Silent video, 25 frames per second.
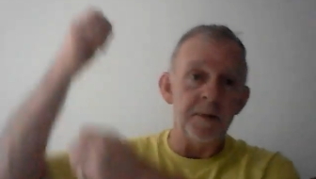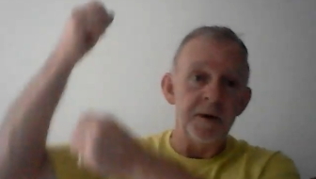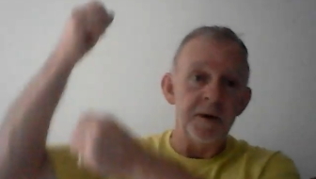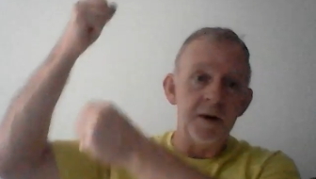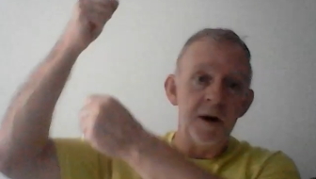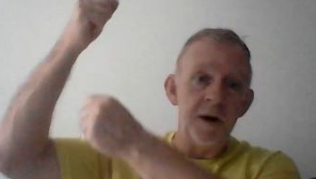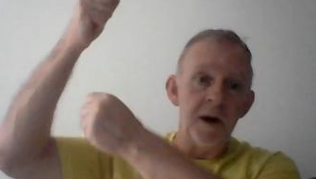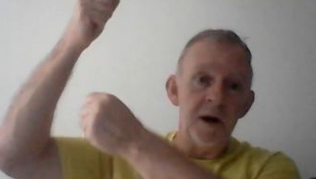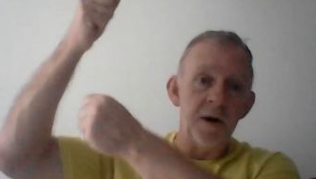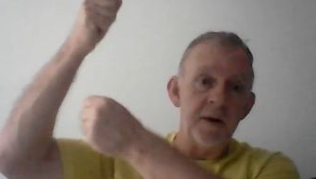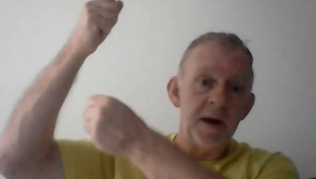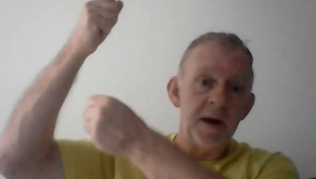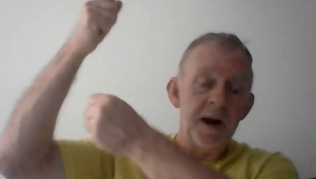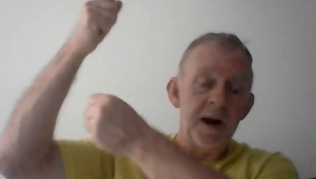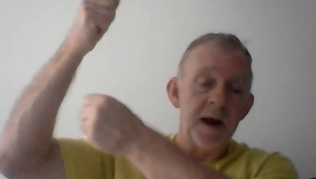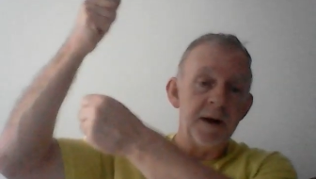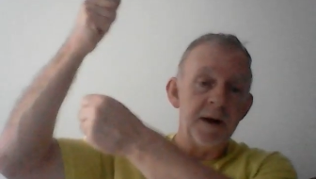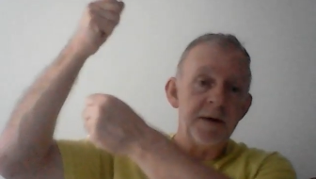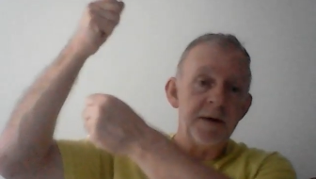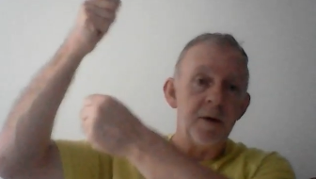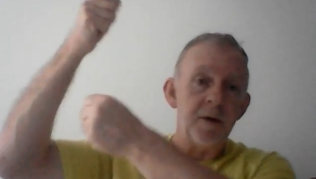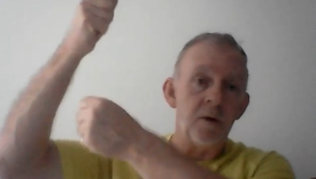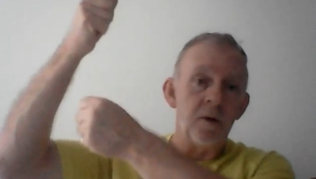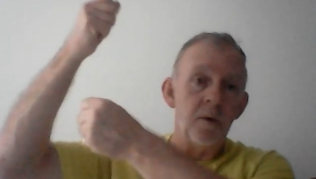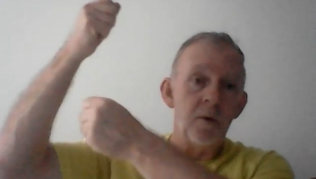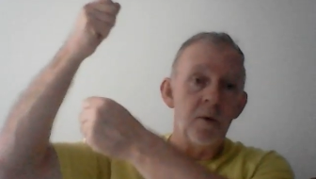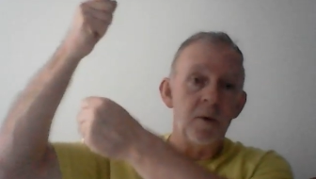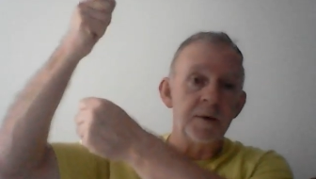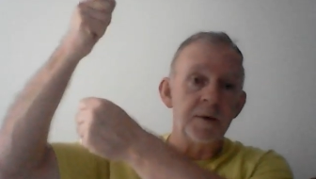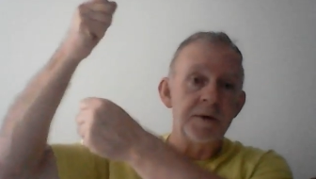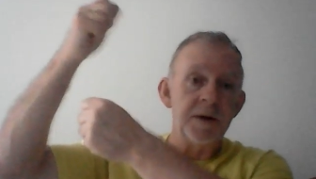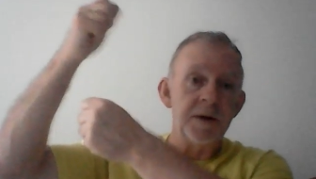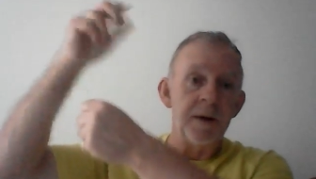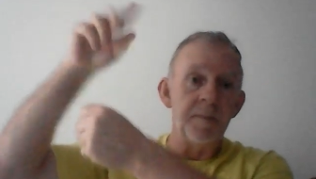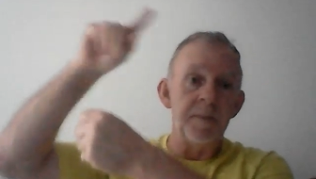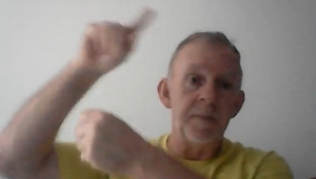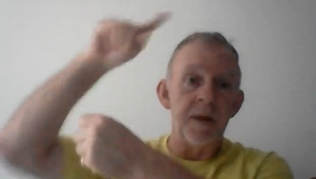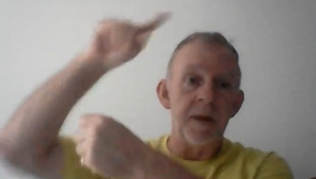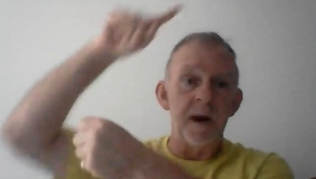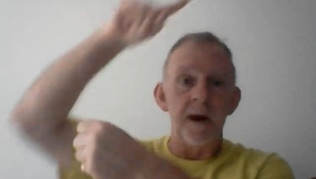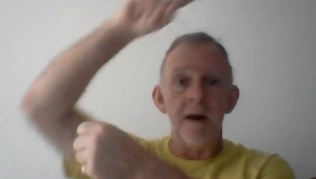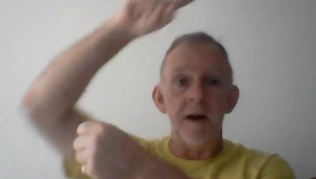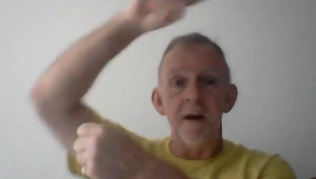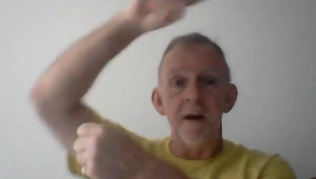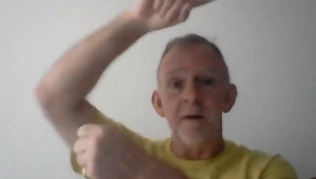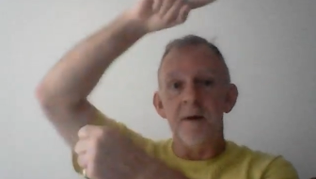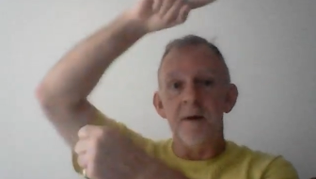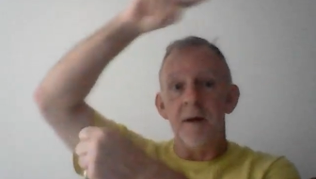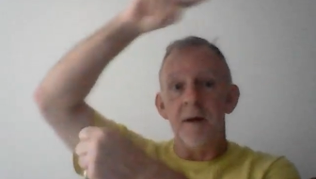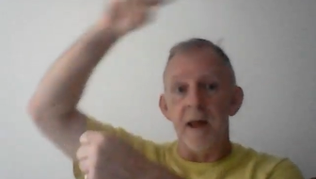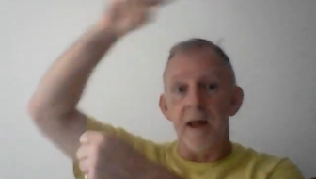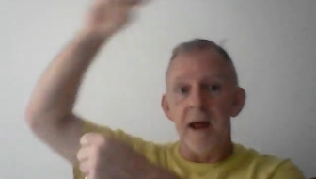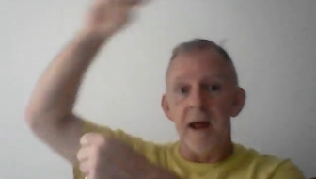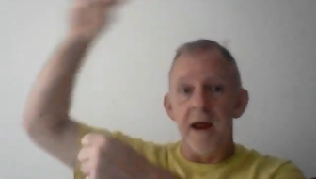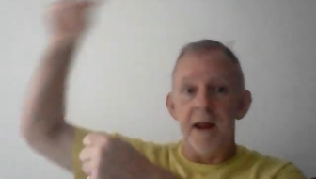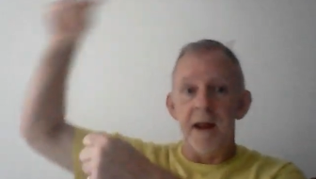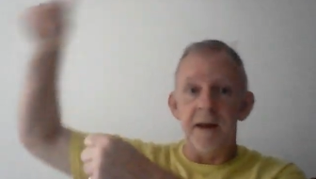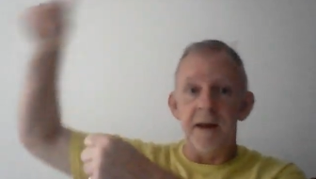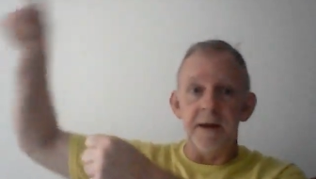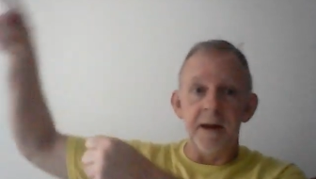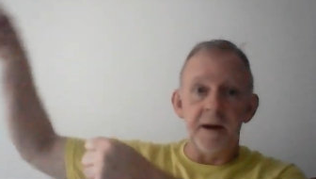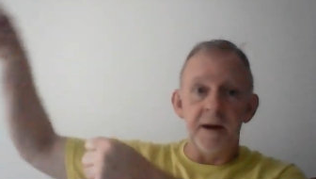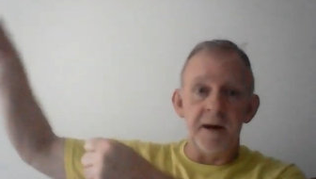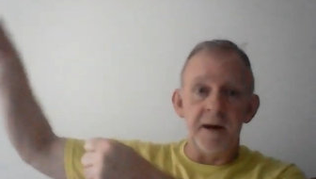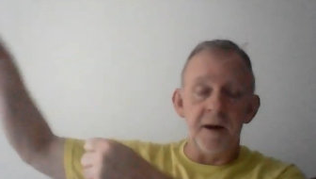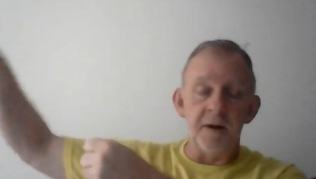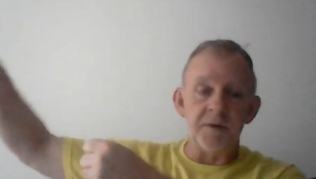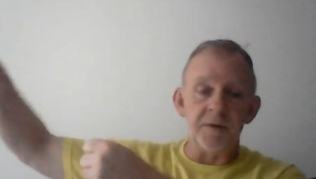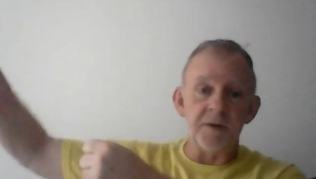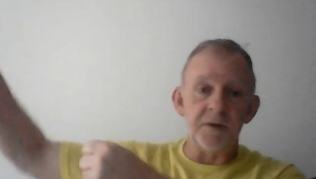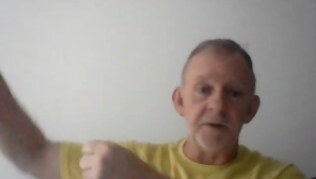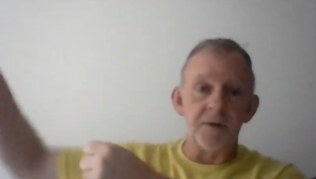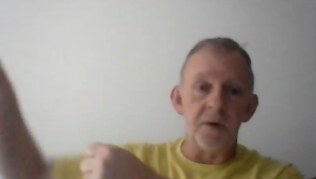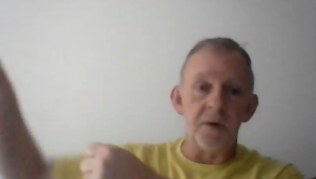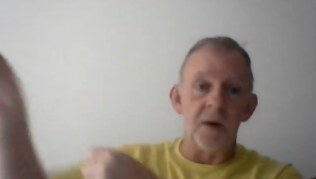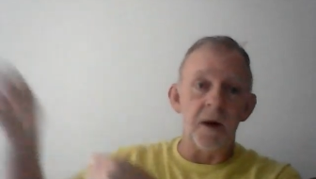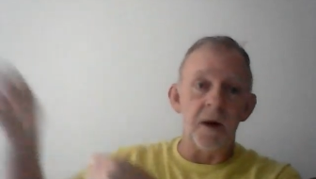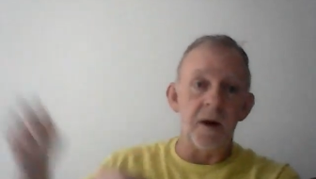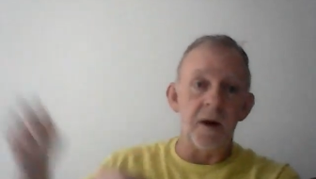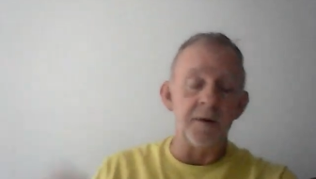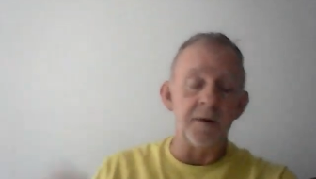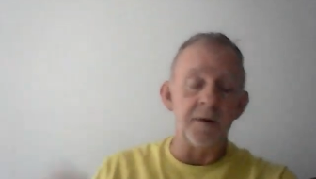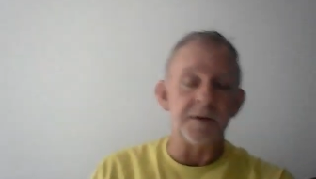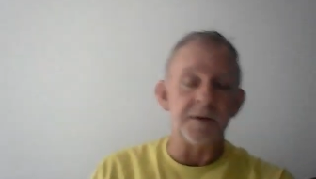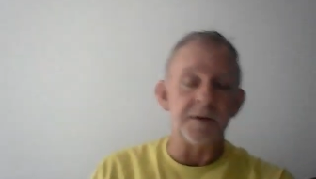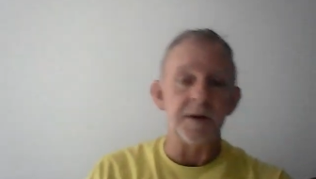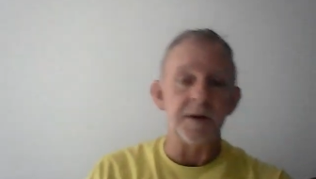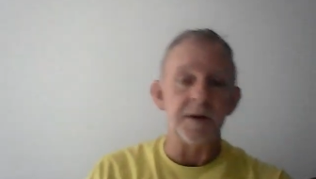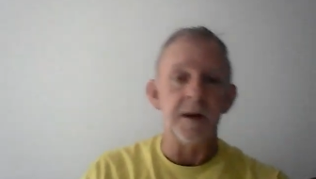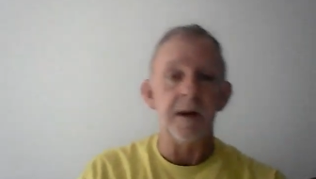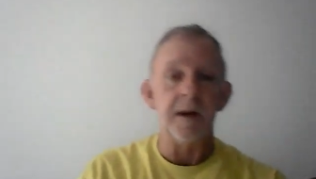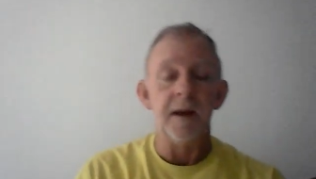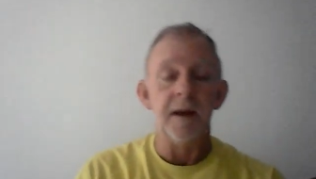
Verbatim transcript: and you know they got the cords up there and the line that goes across,